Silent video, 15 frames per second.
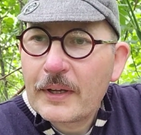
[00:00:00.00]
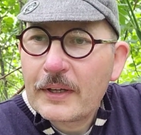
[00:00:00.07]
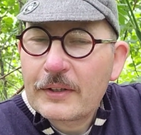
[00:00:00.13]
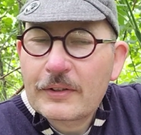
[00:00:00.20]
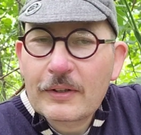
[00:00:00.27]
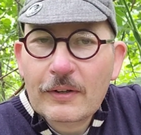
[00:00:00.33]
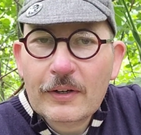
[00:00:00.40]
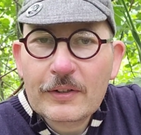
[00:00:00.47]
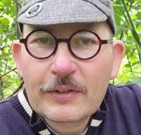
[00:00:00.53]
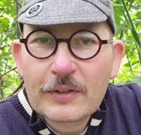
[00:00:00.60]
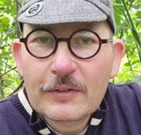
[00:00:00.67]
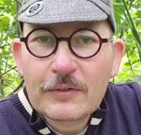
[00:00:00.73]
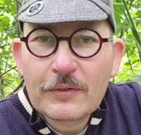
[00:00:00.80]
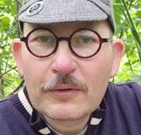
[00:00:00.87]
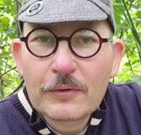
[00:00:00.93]
Delighted
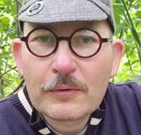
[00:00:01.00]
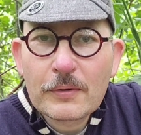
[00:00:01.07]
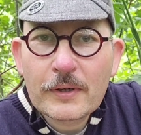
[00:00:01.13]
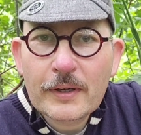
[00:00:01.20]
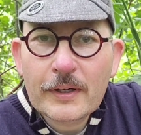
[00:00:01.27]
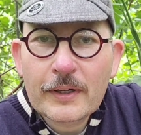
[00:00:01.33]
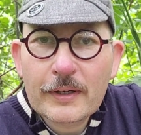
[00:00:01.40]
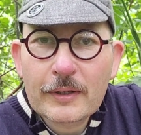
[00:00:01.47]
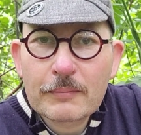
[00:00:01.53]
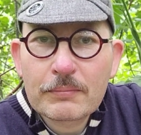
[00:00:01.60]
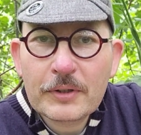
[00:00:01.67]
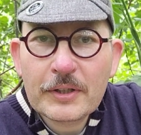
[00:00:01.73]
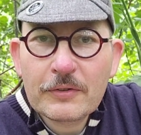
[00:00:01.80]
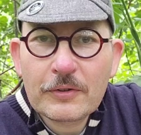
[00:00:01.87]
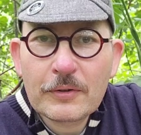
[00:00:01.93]
to
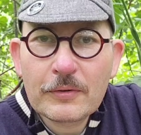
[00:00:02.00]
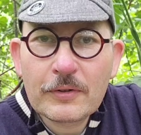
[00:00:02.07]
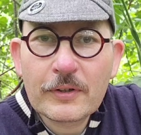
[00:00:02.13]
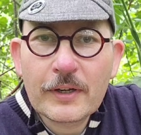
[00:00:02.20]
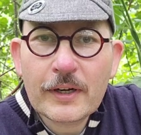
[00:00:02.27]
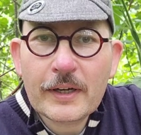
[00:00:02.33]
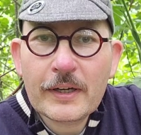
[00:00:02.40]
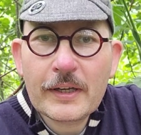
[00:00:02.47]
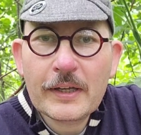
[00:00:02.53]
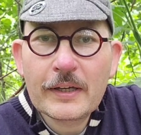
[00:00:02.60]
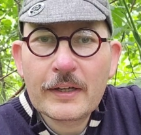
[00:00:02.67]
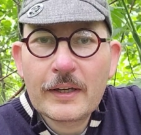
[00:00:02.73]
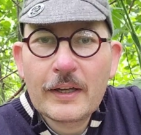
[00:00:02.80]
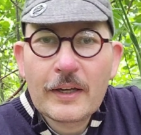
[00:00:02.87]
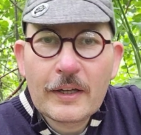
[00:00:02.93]
bring to you today
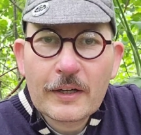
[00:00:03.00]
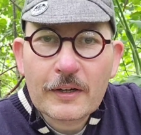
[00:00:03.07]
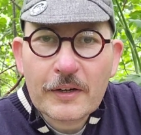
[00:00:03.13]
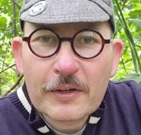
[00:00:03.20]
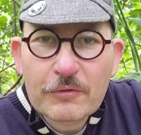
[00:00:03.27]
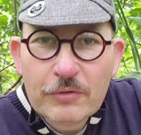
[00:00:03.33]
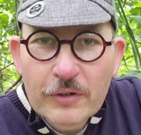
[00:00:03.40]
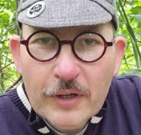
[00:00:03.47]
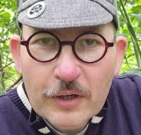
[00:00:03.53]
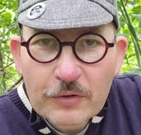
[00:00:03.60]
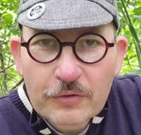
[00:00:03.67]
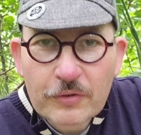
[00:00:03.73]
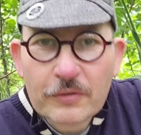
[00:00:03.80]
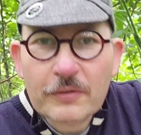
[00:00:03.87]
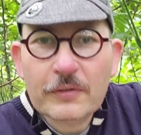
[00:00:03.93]
an
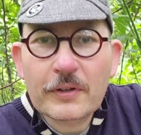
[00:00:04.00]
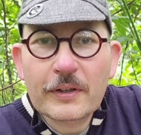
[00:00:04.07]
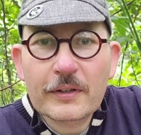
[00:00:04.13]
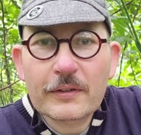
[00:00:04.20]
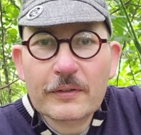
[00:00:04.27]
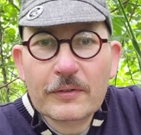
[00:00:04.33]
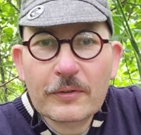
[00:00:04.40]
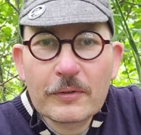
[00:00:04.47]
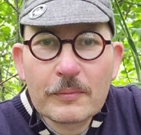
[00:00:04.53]
introduction to